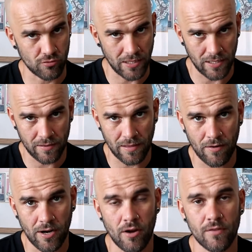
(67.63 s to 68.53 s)
really
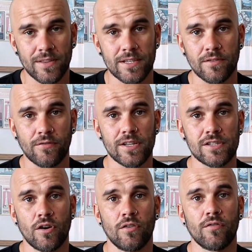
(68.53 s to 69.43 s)
thorough over the
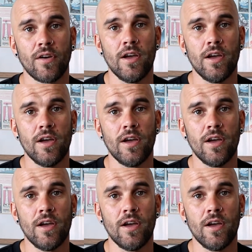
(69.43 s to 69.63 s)
difference of